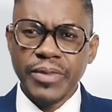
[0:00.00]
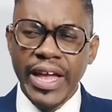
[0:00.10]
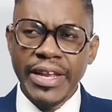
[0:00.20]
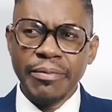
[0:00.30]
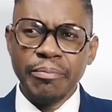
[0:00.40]

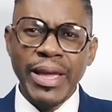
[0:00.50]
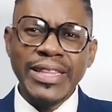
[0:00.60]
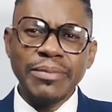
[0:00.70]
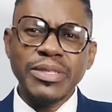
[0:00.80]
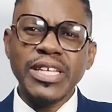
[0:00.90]
and make
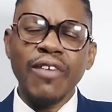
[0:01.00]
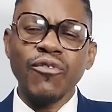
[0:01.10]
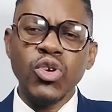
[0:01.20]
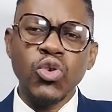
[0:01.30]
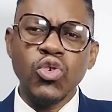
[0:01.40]
themselves
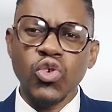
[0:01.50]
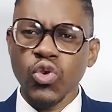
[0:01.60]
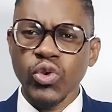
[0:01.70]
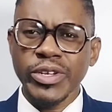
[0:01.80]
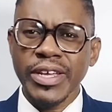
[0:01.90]
look
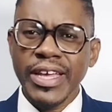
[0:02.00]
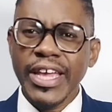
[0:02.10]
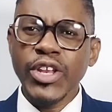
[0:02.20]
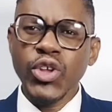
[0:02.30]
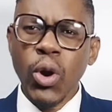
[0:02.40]
good
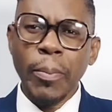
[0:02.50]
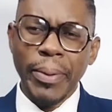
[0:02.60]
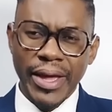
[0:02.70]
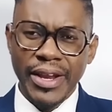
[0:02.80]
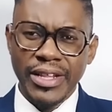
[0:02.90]
in your
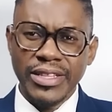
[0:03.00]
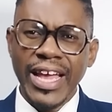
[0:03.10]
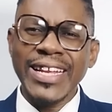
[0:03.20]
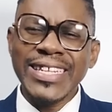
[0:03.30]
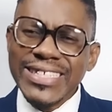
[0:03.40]
peril.
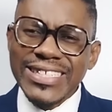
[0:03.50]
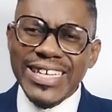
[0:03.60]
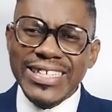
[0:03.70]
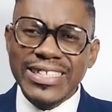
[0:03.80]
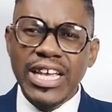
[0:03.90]
And this is
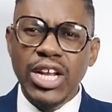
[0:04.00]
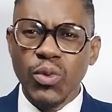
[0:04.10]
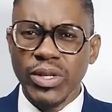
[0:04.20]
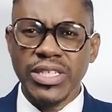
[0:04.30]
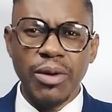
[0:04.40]
exactly
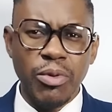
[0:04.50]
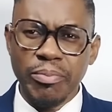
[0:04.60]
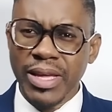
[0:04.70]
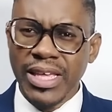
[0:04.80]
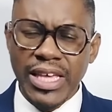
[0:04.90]
what Thabo
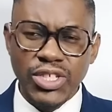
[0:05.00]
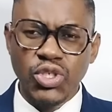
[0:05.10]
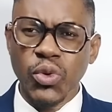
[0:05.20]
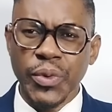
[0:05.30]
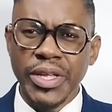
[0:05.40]
Mbeki is
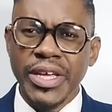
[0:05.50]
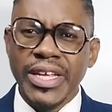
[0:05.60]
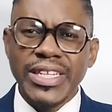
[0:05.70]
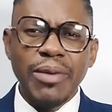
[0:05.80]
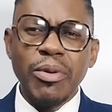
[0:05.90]
doing.
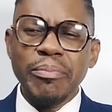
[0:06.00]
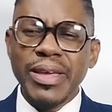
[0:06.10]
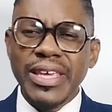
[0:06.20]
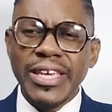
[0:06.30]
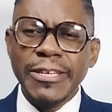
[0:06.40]
Thabo
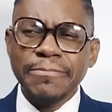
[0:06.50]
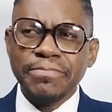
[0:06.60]
Mbeki